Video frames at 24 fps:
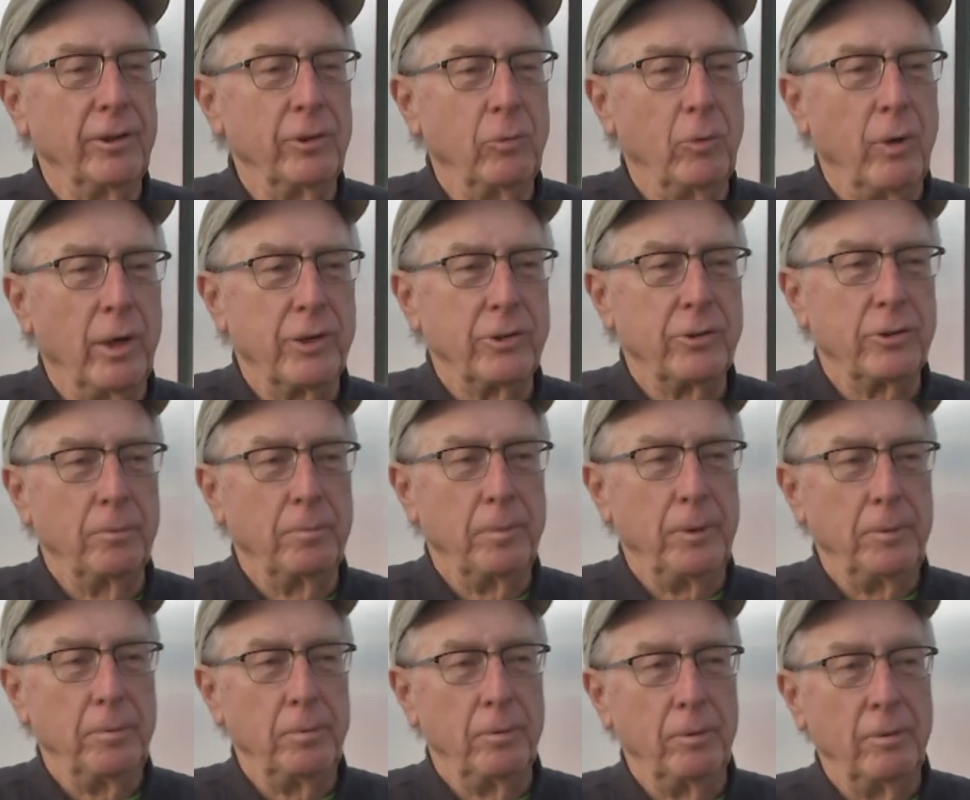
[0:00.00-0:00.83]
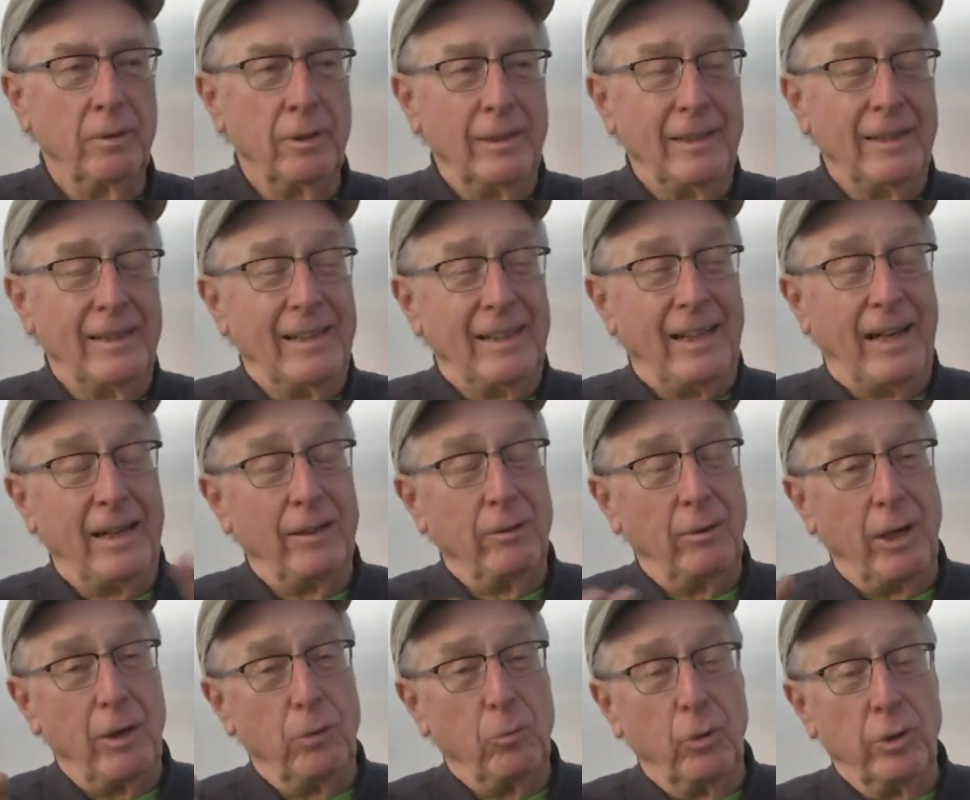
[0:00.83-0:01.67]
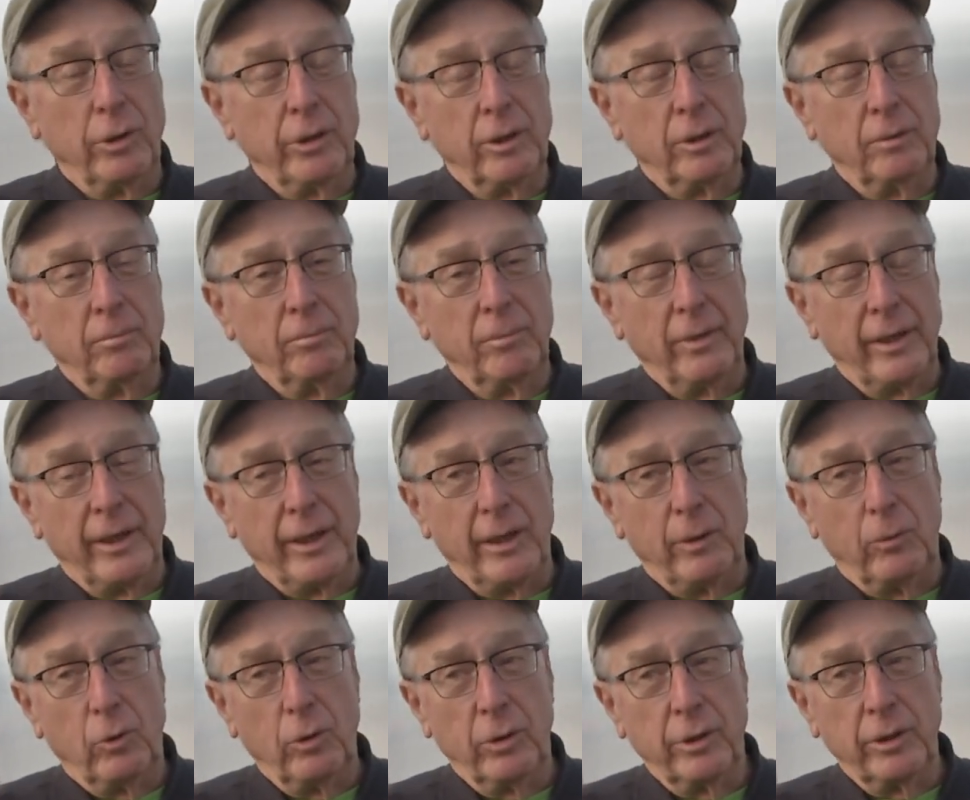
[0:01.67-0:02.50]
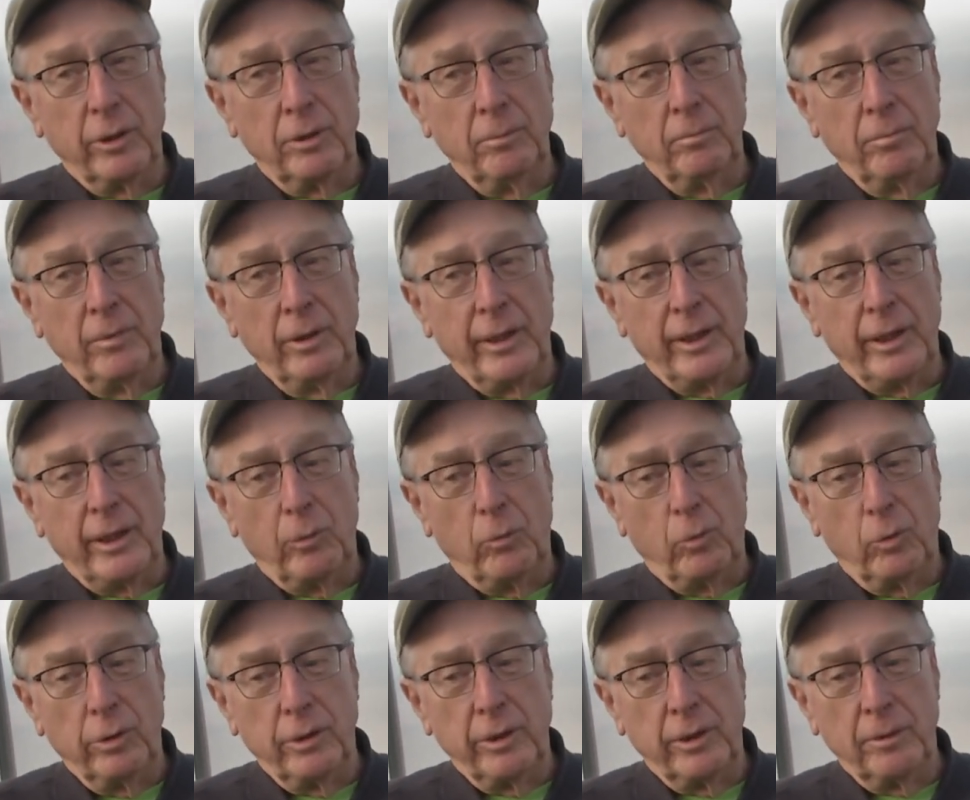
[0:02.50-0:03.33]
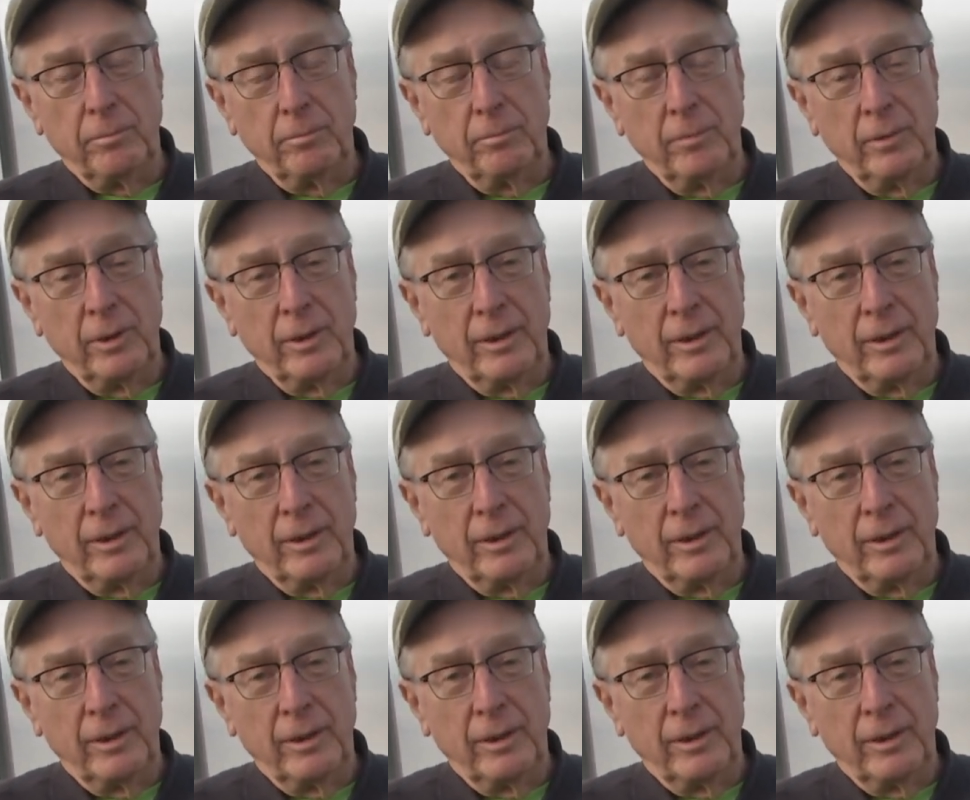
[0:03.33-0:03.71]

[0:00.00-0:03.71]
to watch the people. I warned them, and I warned them, and I warned them,